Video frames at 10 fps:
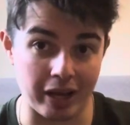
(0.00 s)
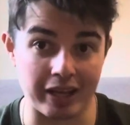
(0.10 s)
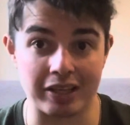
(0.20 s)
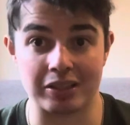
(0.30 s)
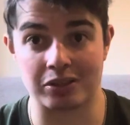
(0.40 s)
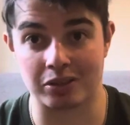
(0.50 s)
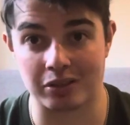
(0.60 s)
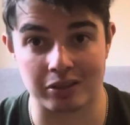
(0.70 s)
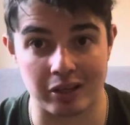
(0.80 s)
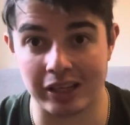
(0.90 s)

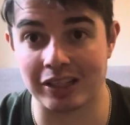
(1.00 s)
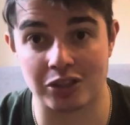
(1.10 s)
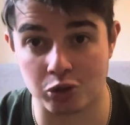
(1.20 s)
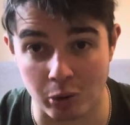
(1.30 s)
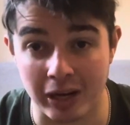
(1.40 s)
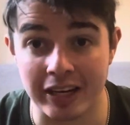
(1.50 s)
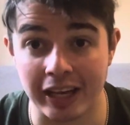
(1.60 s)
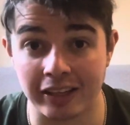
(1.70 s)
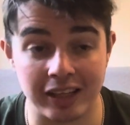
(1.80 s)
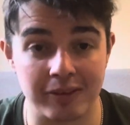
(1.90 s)
It's draining.